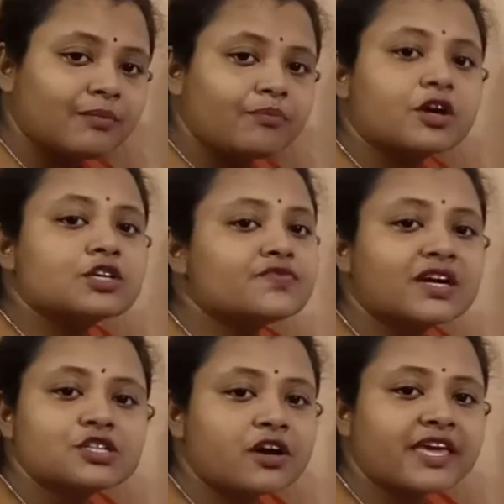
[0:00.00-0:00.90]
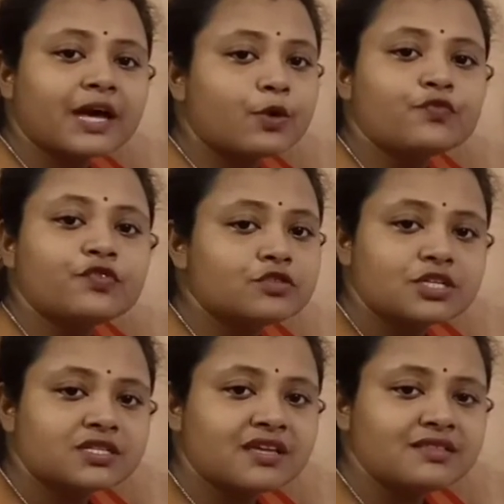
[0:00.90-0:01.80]
Because we are talking about
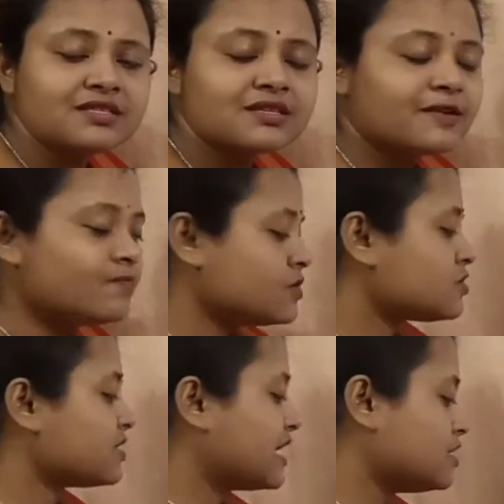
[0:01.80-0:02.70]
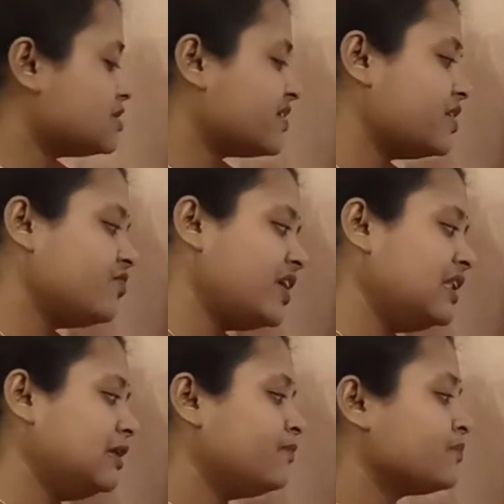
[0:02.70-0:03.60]
future tense. So that is why
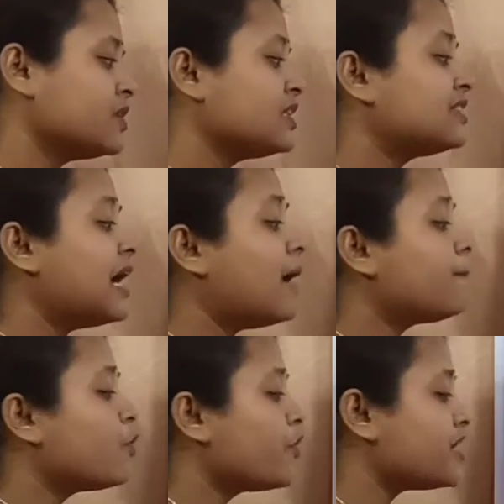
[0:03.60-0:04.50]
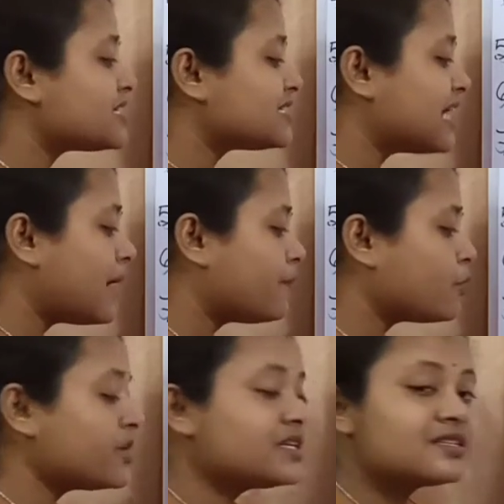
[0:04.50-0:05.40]
will. The
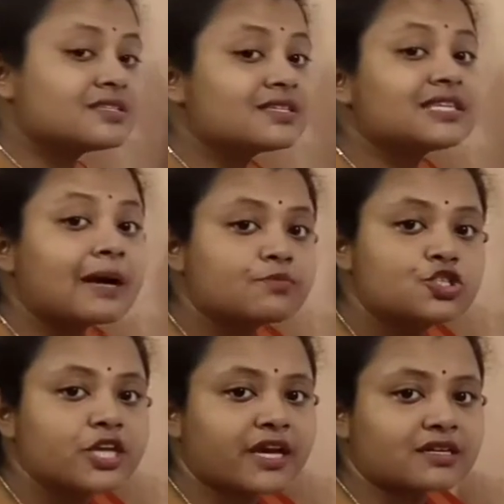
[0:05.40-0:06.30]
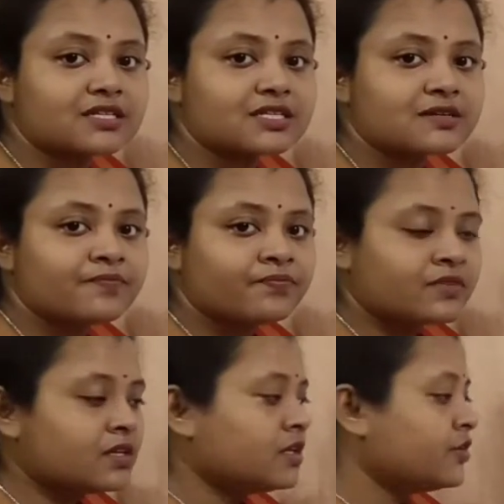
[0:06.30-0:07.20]
poet is the subject.
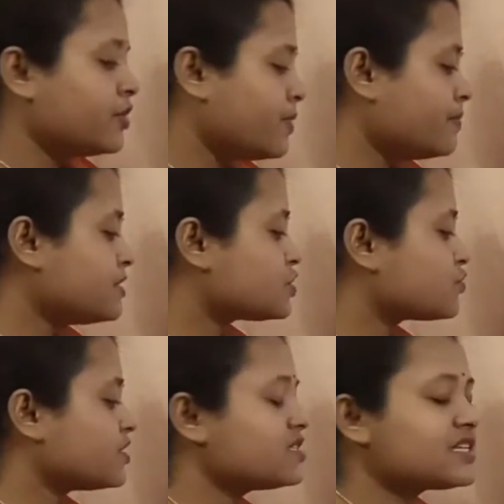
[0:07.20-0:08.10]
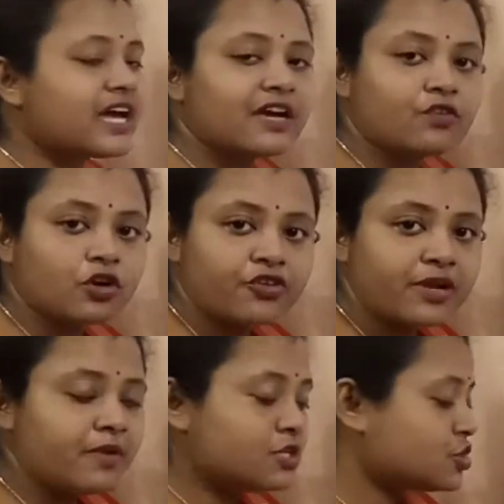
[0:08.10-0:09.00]
Remember students, I have
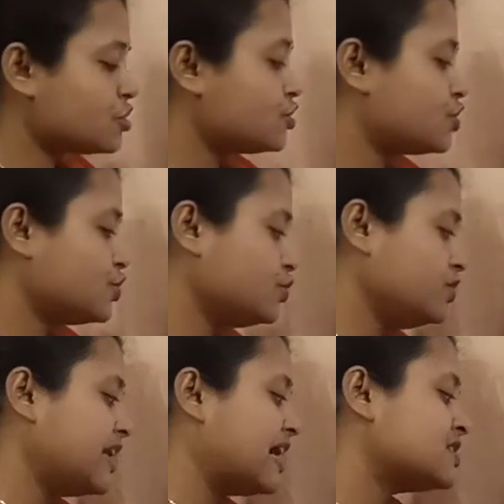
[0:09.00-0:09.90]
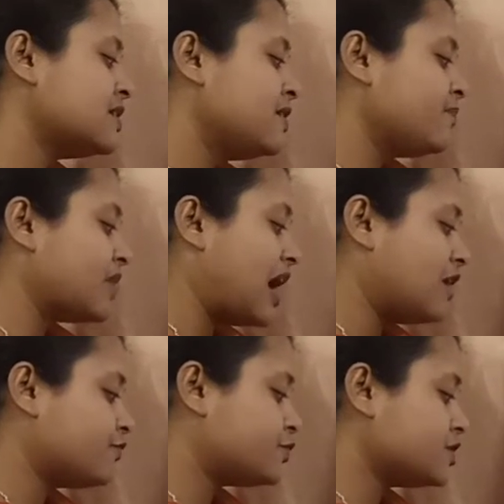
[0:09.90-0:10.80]
already mentioned to you that
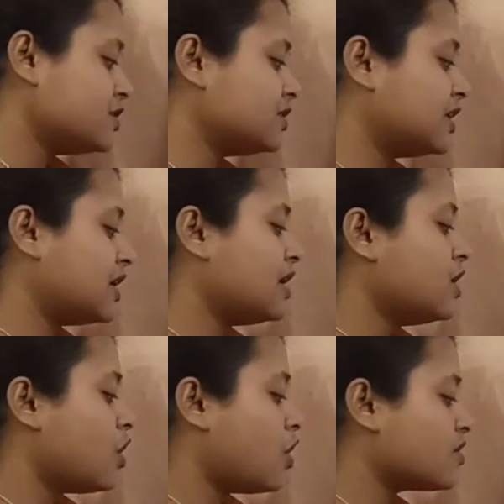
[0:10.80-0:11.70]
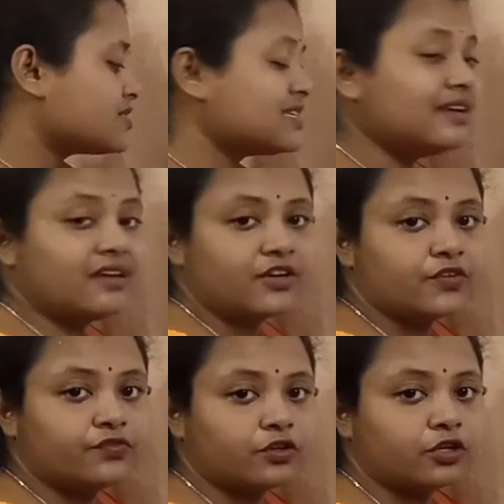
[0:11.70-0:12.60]
after the
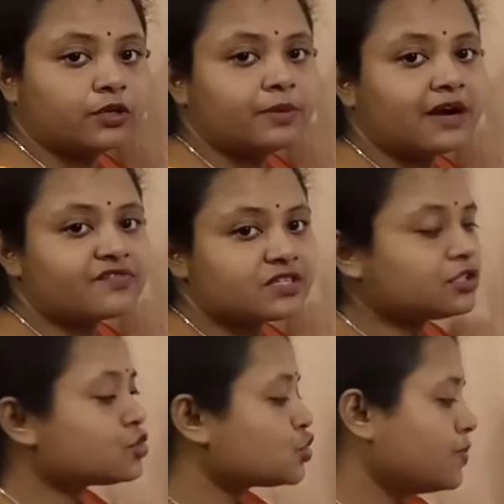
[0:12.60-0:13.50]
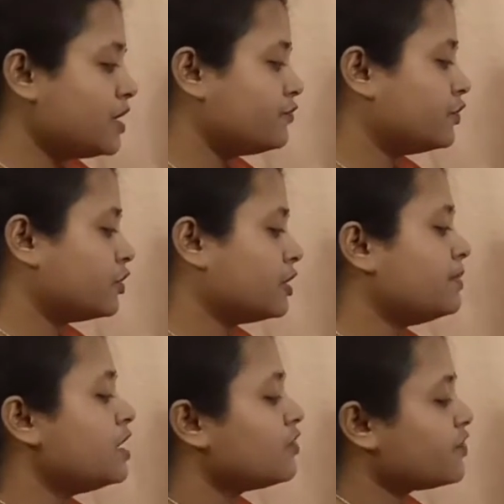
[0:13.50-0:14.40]
auxiliary verb, after the to be
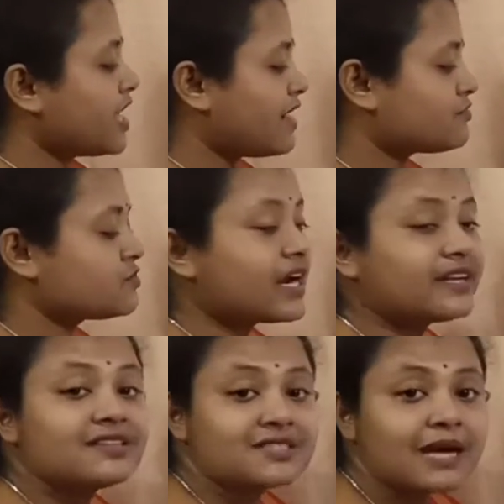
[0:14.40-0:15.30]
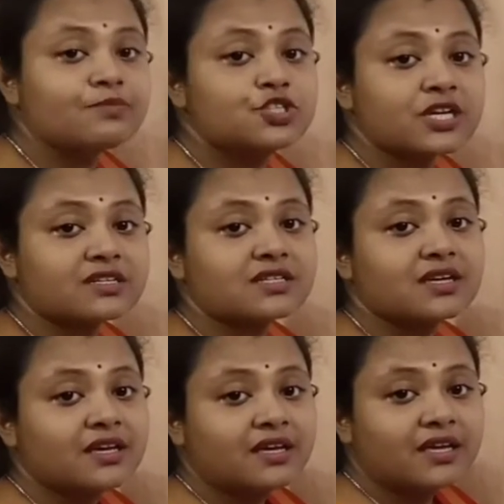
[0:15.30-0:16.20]
verb, we have to write the subject
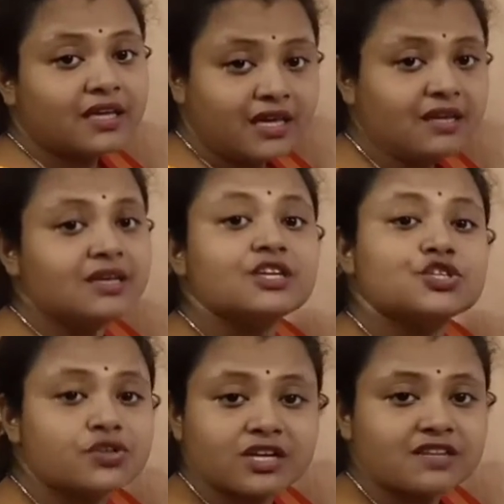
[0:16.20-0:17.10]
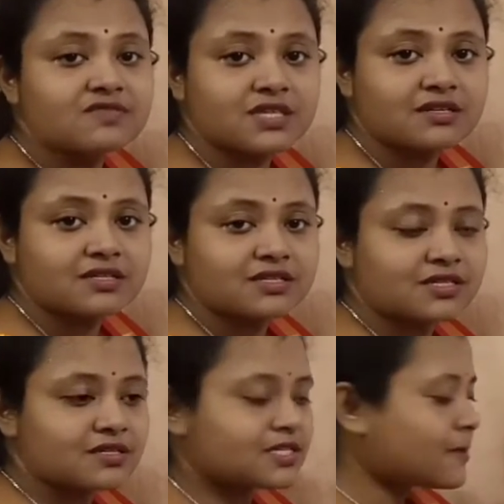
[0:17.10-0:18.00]
in interrogative
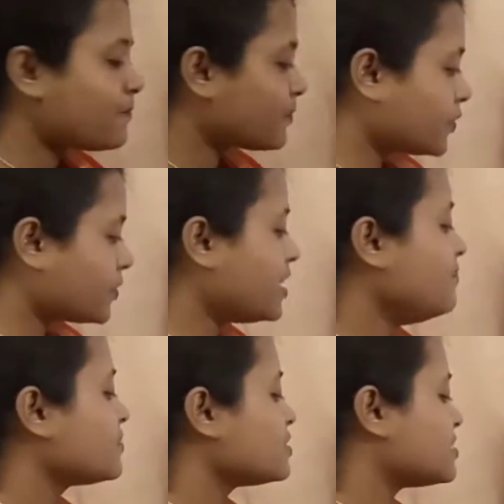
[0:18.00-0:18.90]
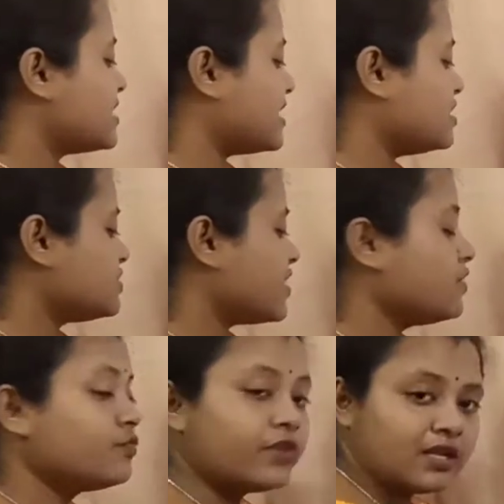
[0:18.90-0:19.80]
sentences. Okay, so that is
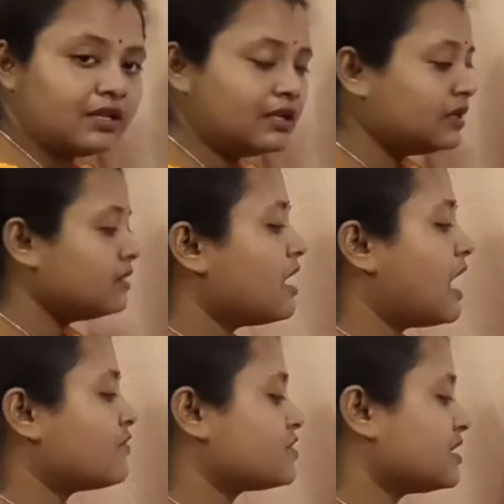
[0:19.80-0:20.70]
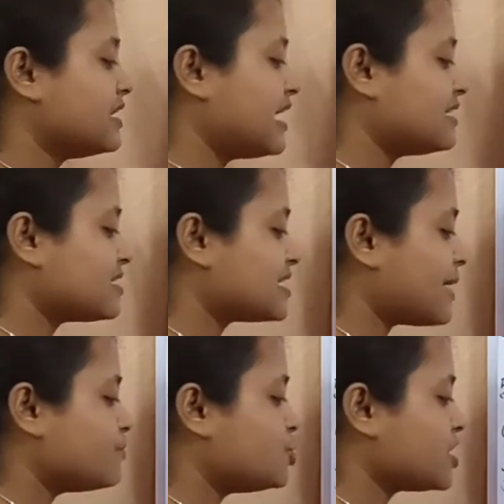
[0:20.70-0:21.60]
why will. After that the
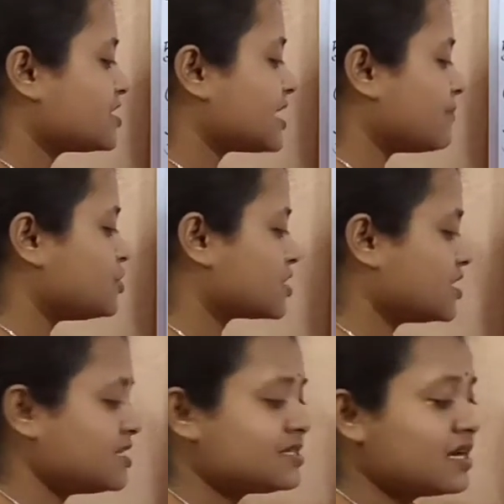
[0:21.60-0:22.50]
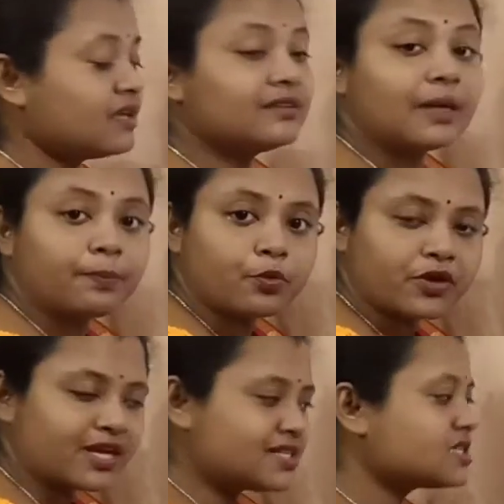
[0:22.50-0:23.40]
subject is the
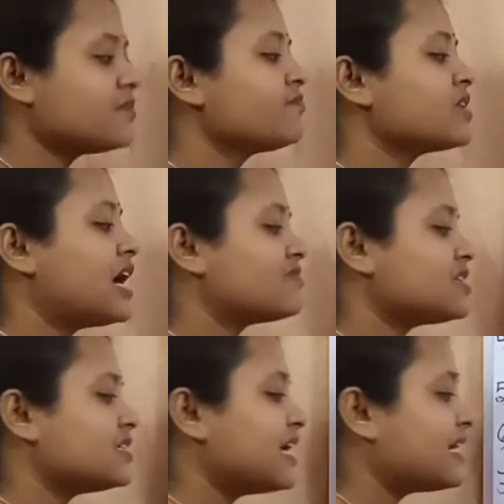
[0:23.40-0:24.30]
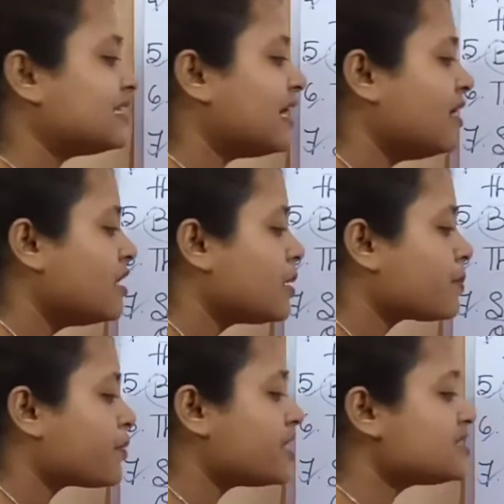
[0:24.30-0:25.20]
poet. After that the
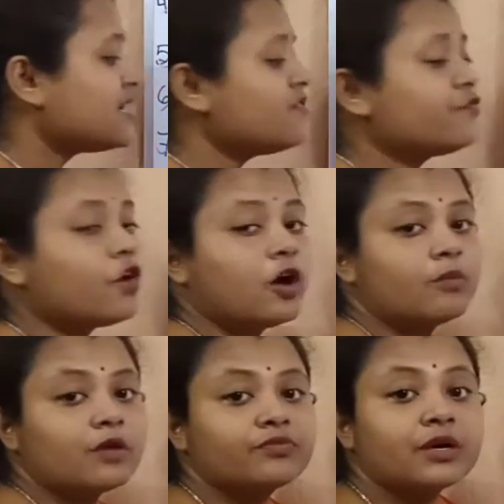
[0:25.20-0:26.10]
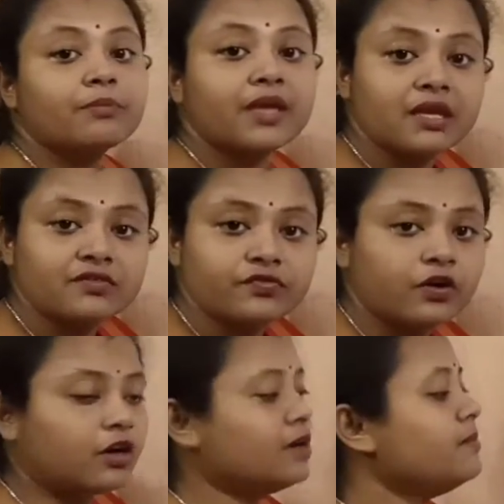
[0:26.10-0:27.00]
present form of the main
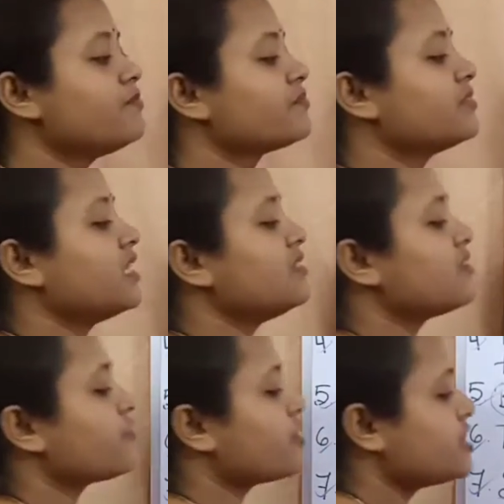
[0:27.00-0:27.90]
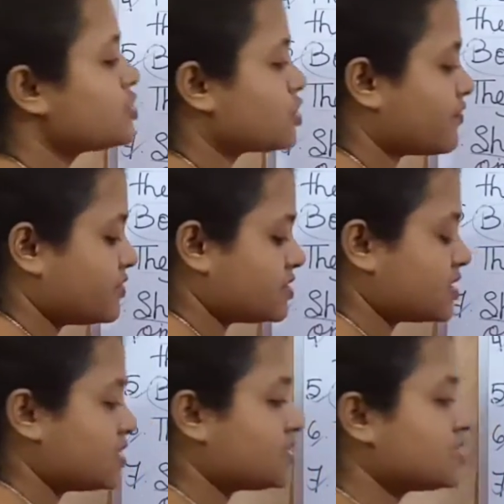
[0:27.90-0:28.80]
verb. Then the rest of the
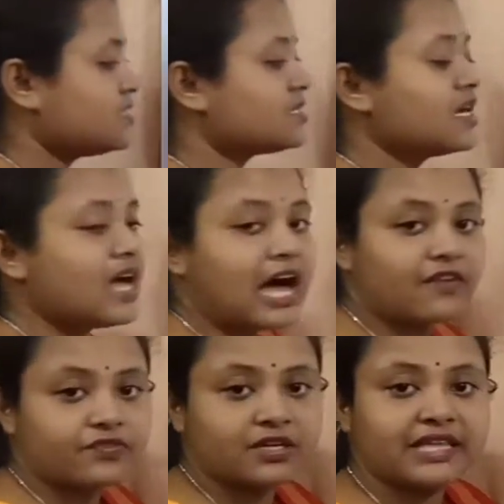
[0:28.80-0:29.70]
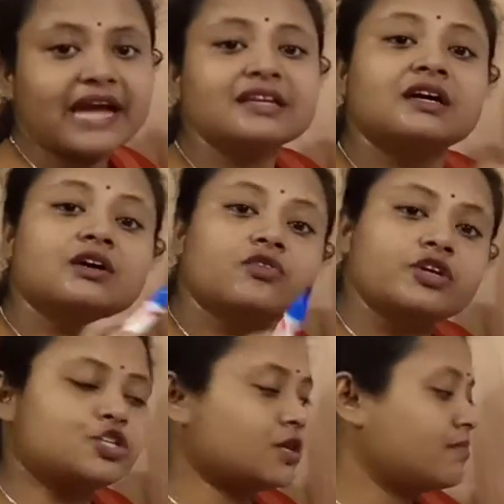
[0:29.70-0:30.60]
sentence. After that
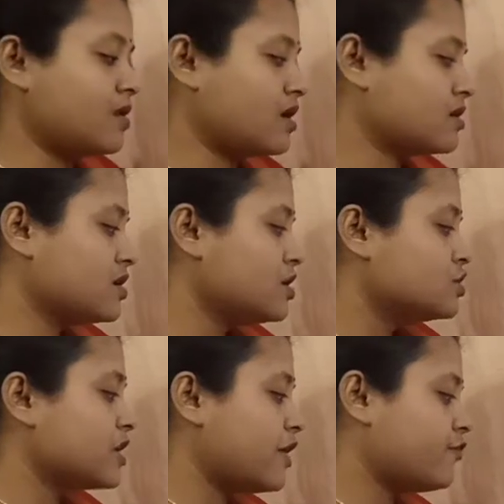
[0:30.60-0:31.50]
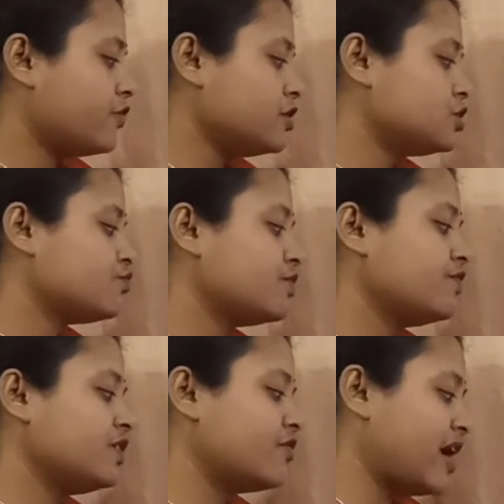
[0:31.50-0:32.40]
question mark. So at first we
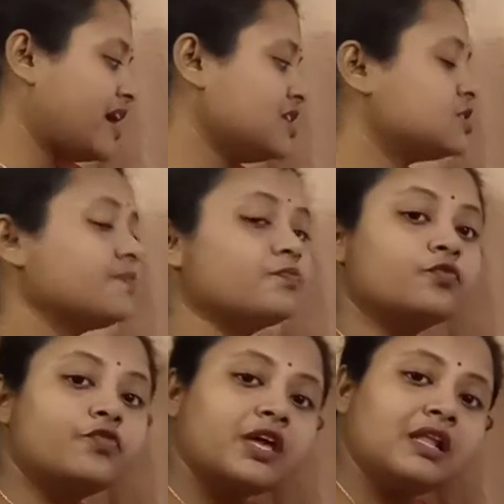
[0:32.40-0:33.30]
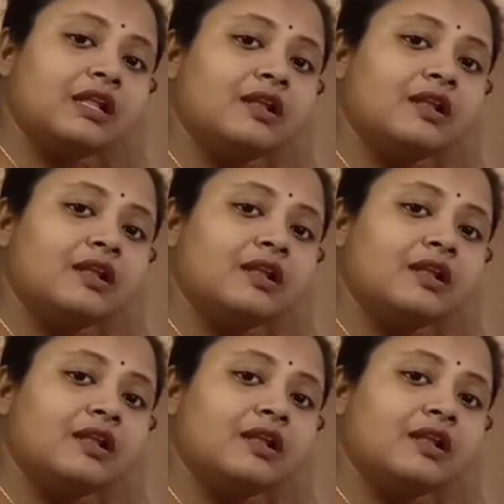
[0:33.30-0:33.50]
will write will.